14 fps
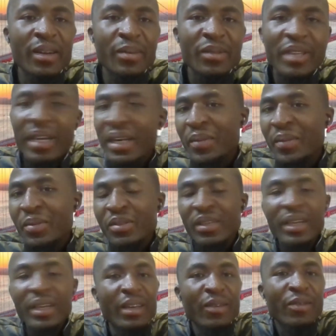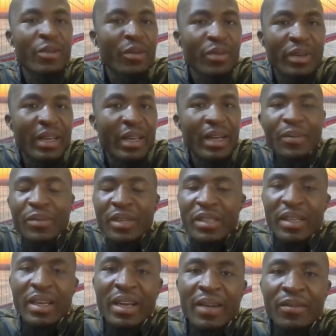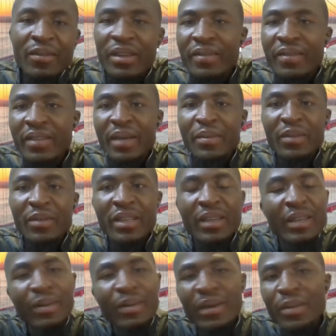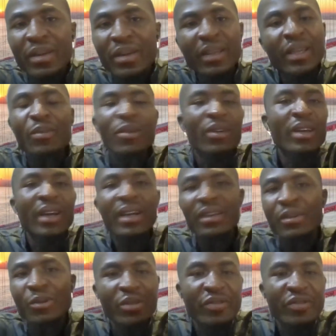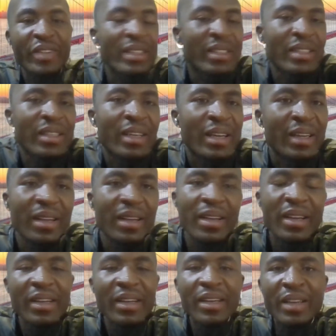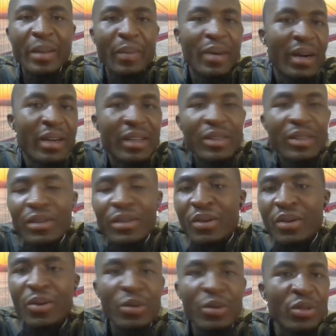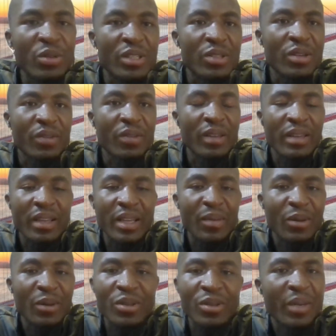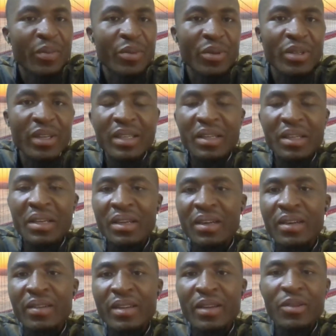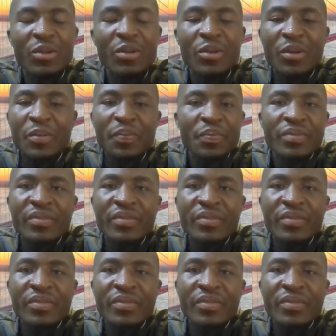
sign up on it. And they apparently they have to leave them. And then the man came online and was venting, and the bank, got notice of it, came and was apologizing here and there. So